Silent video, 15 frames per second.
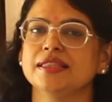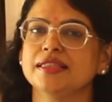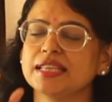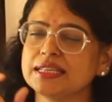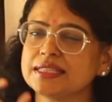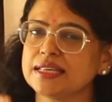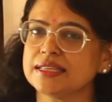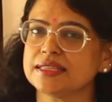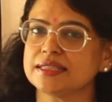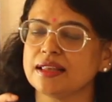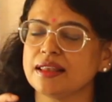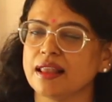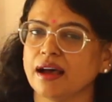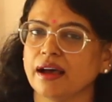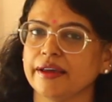This is the
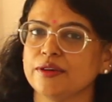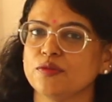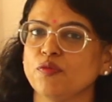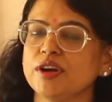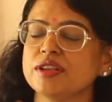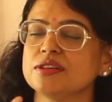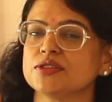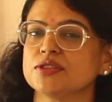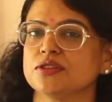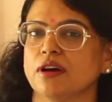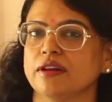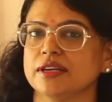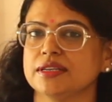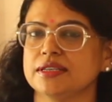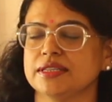line where the
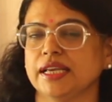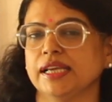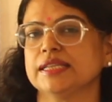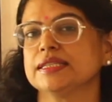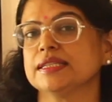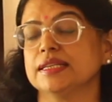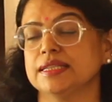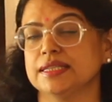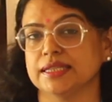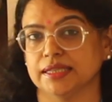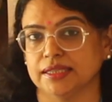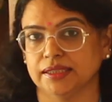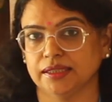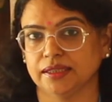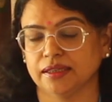sonnet takes a
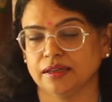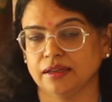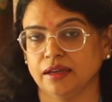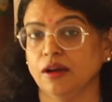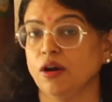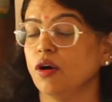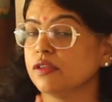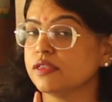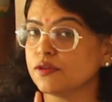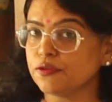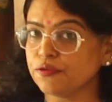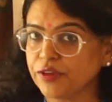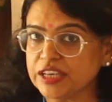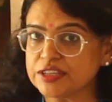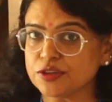turn. On the
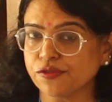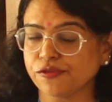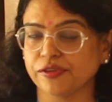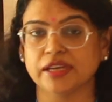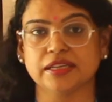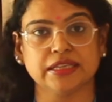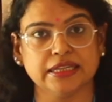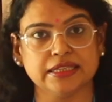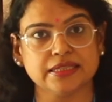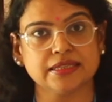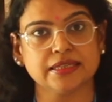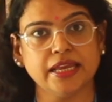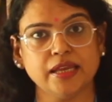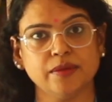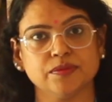face of it, it
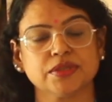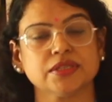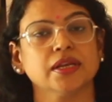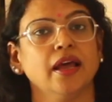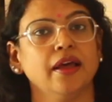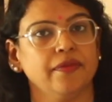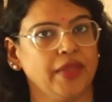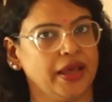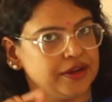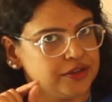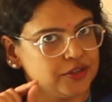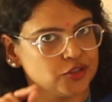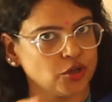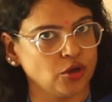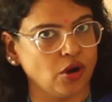seems that it
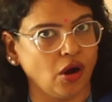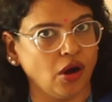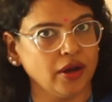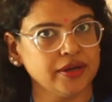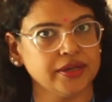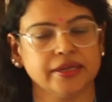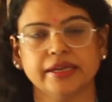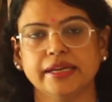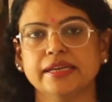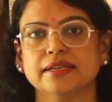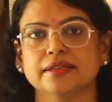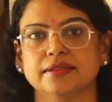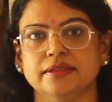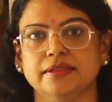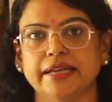is God, it
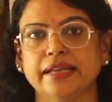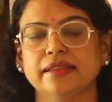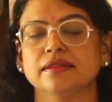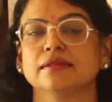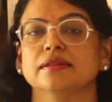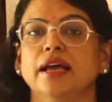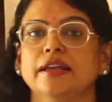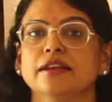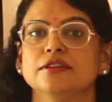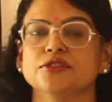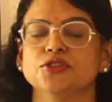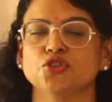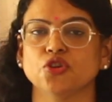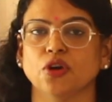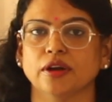is death, and it
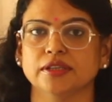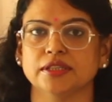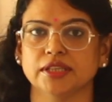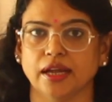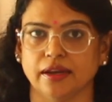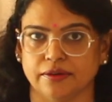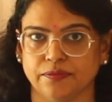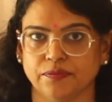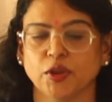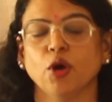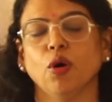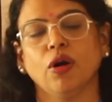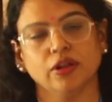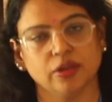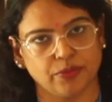is John Donne,
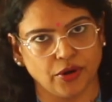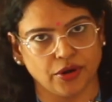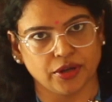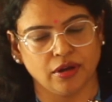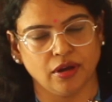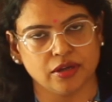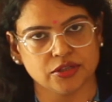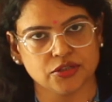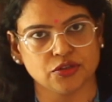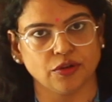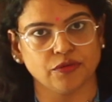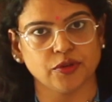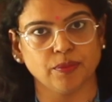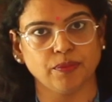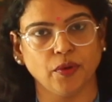or the protagonist
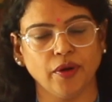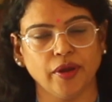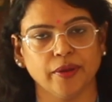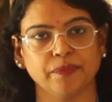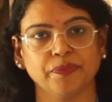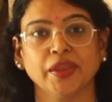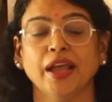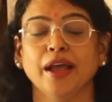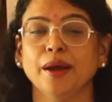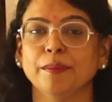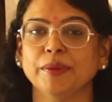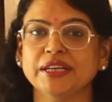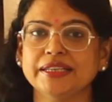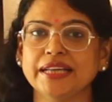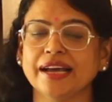of the poem.
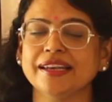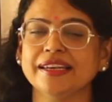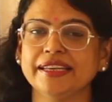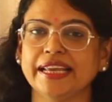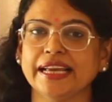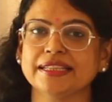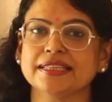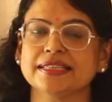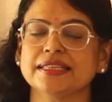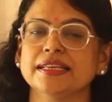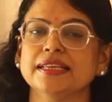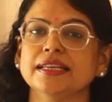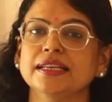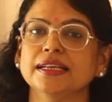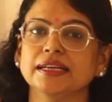But Donne gets
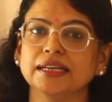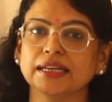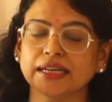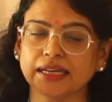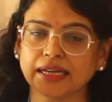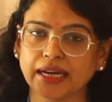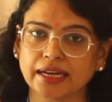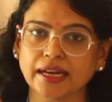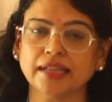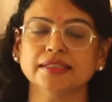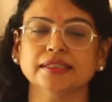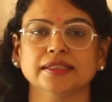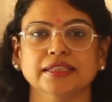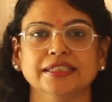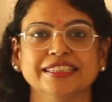in
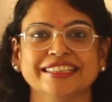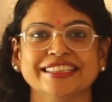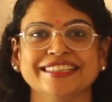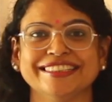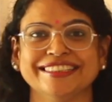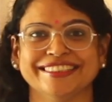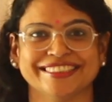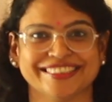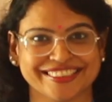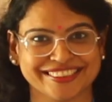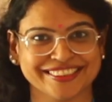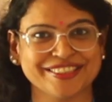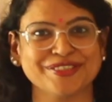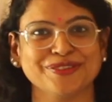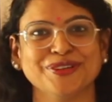another
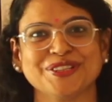ingredient to